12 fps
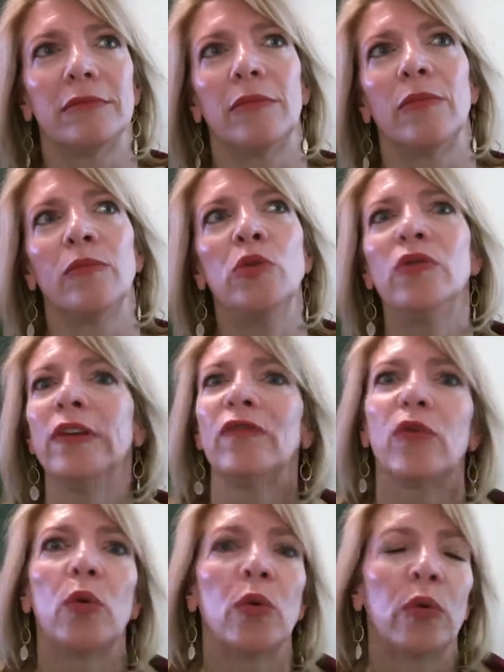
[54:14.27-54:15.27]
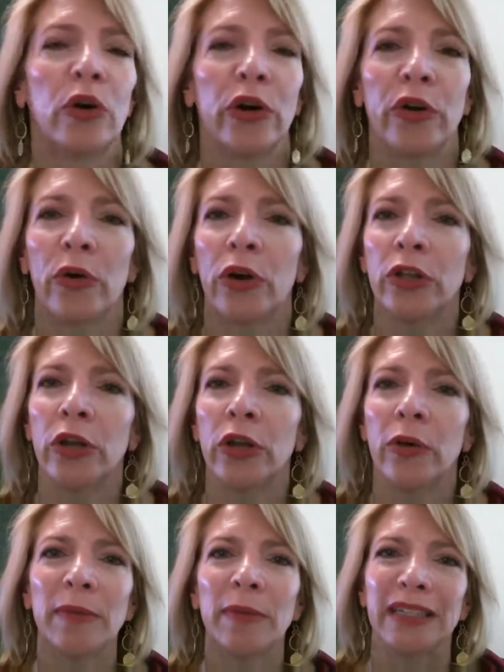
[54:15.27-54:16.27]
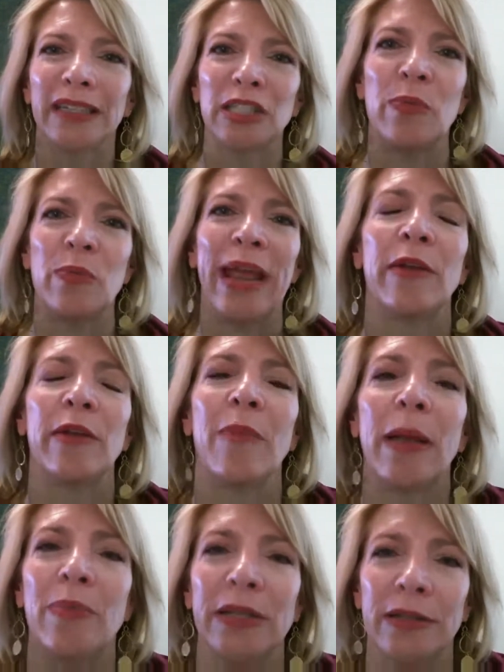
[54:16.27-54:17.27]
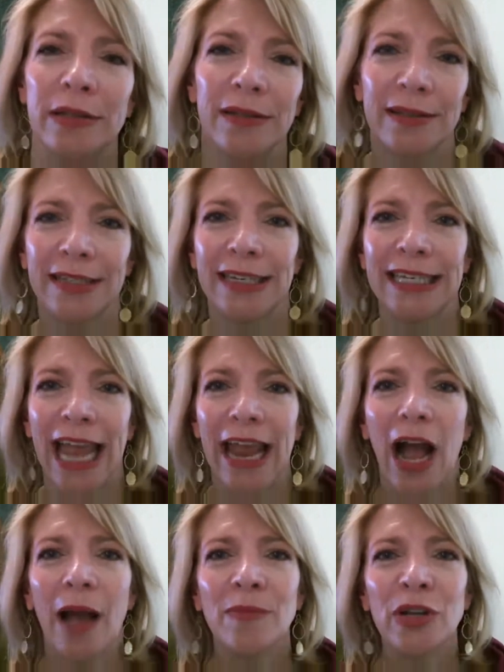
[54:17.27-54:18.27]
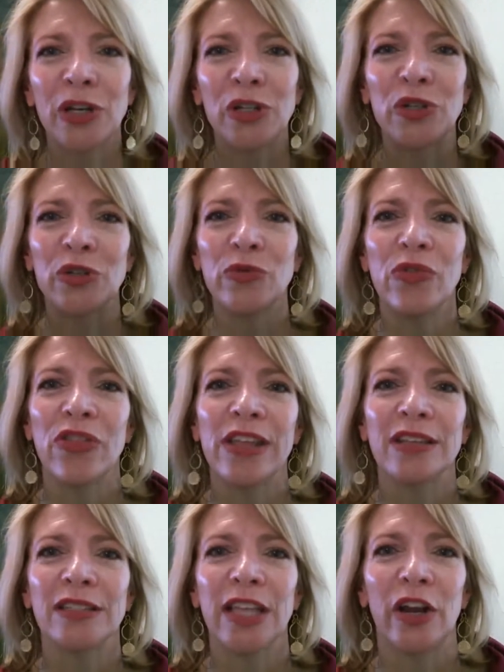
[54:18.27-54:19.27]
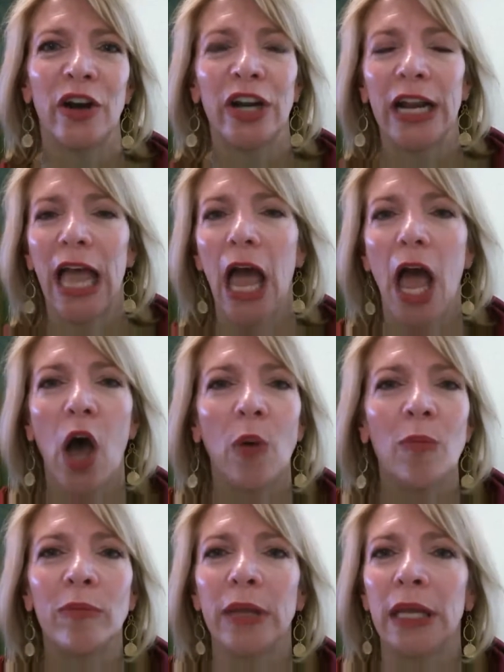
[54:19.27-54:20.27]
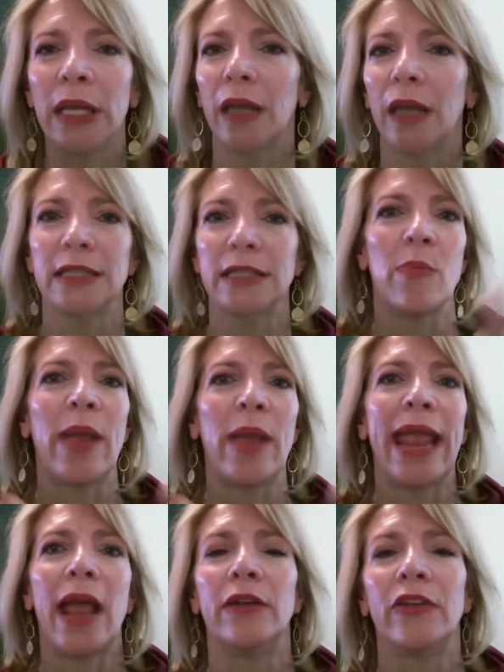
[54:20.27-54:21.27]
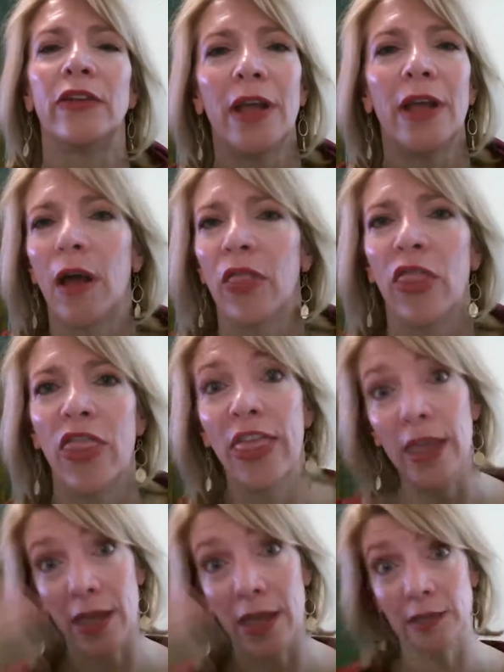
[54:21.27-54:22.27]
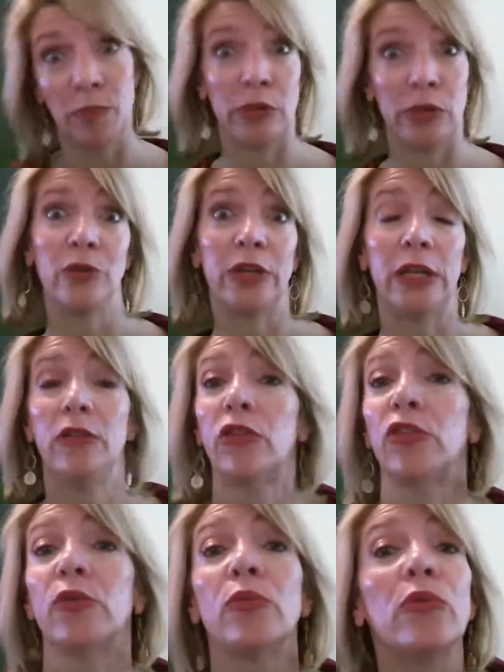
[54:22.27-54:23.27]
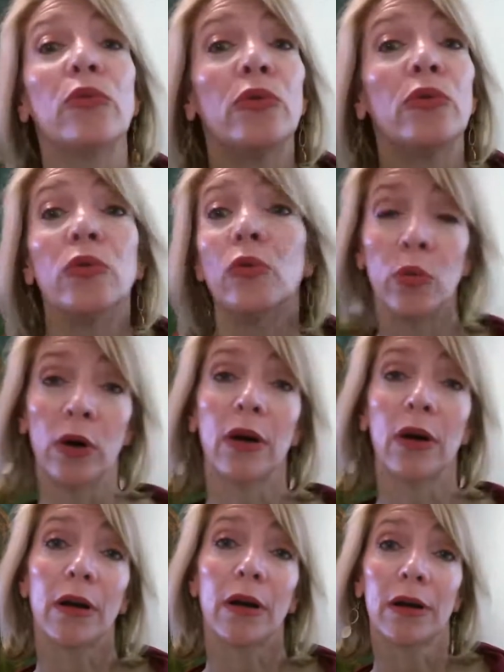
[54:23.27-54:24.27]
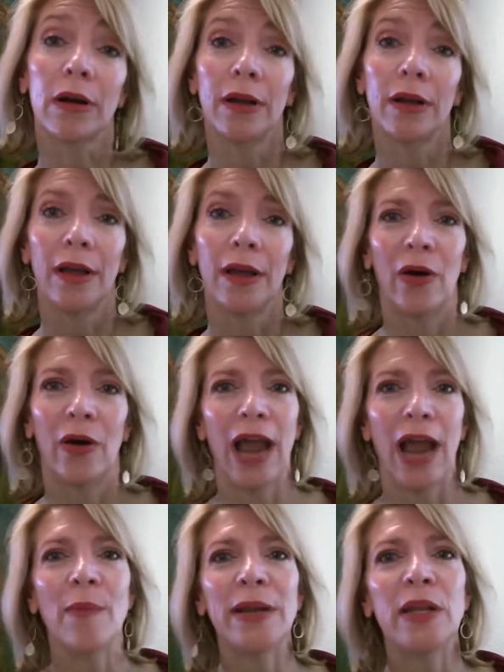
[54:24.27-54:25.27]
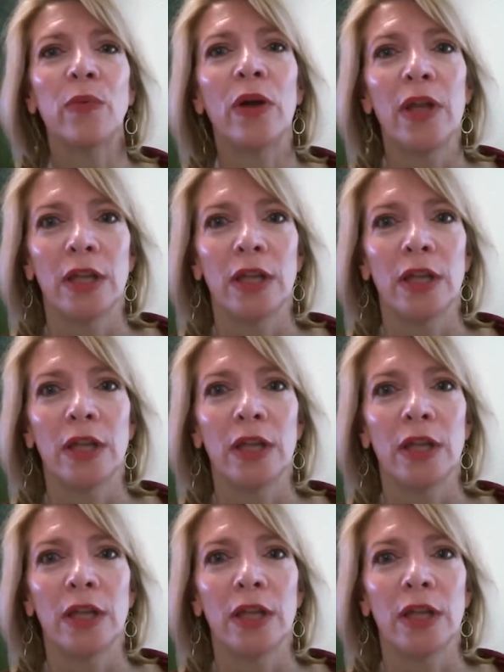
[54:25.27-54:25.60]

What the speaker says: moving forward, or, I'm going to expand my business today. I'm going to do things that are going to help me expand this beauty through work. Or how many,